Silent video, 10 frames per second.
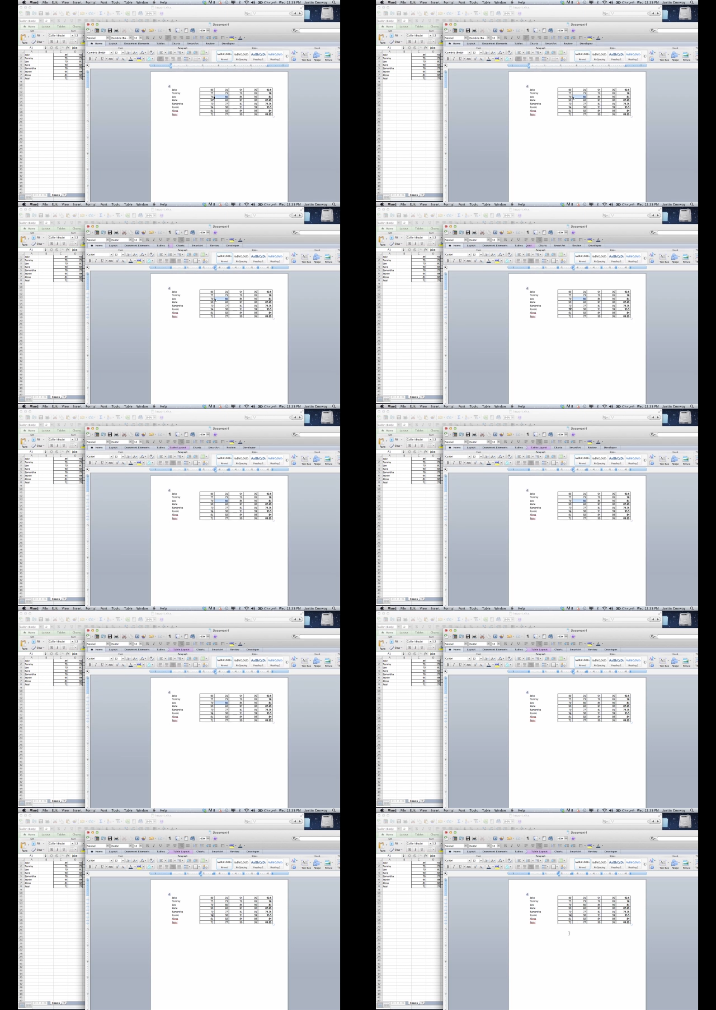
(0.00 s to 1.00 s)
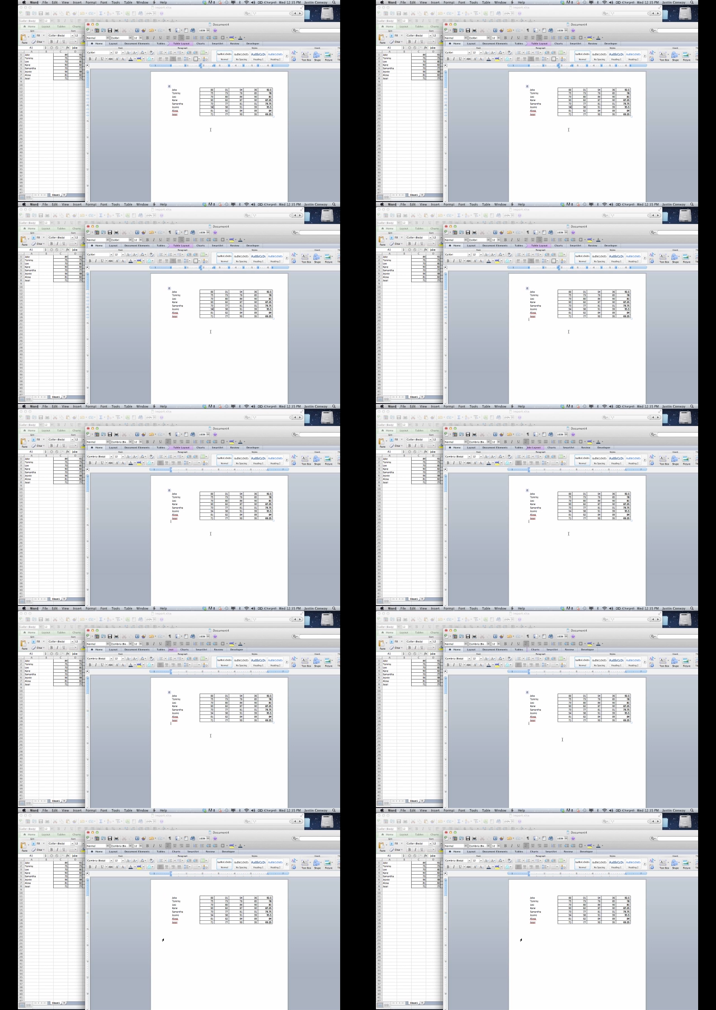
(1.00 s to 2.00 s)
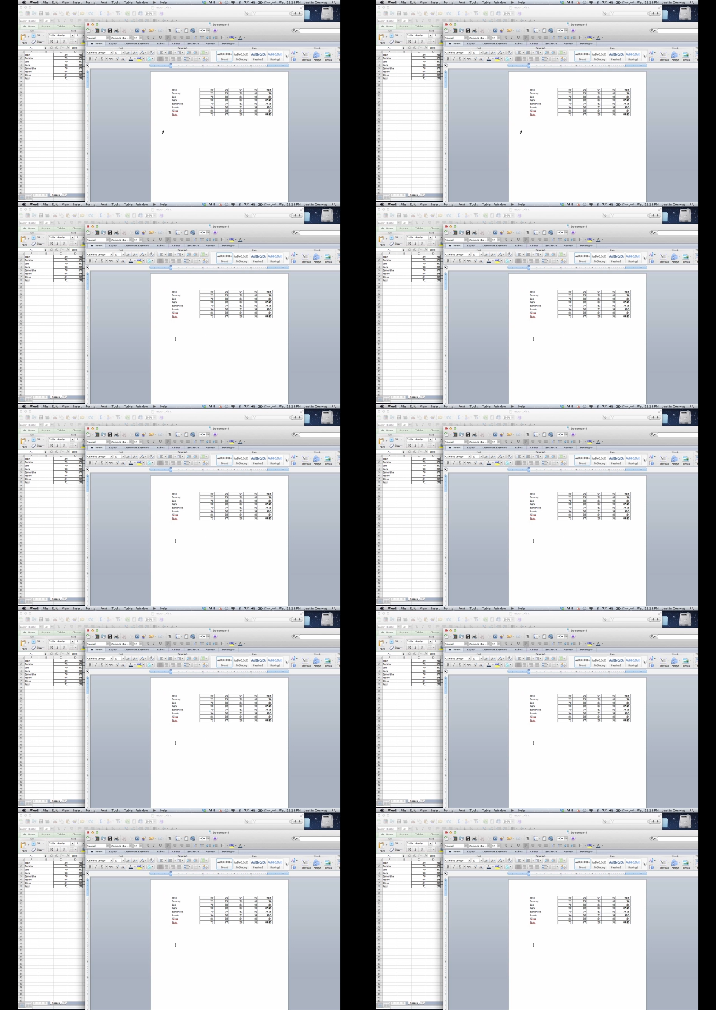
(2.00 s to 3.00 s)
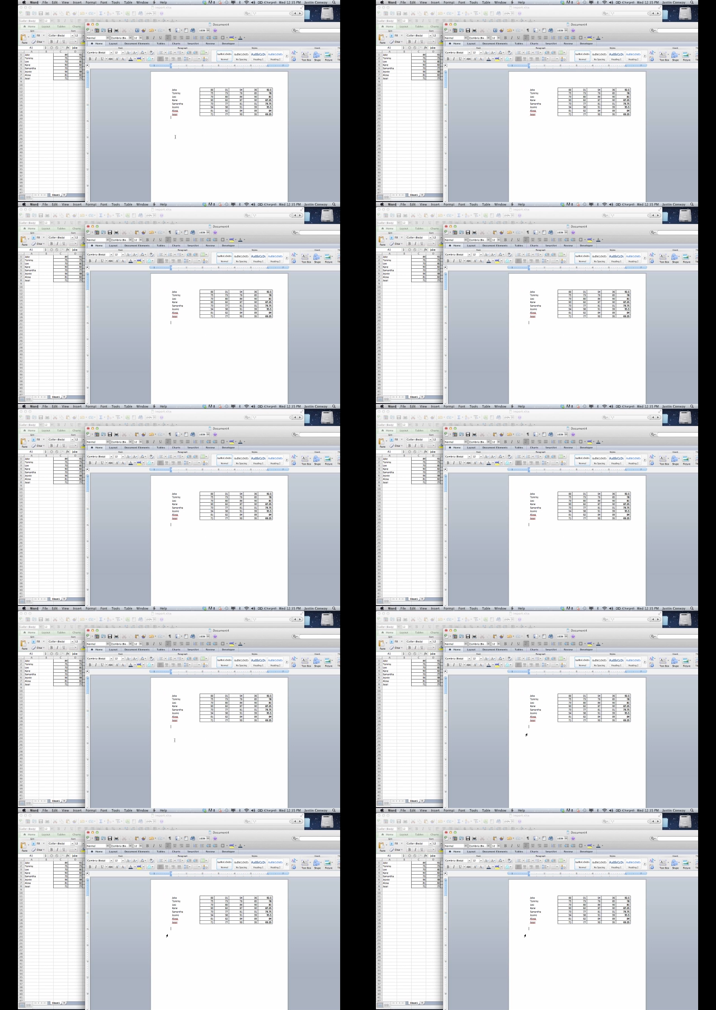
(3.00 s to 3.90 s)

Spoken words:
[unreadable: no face in view]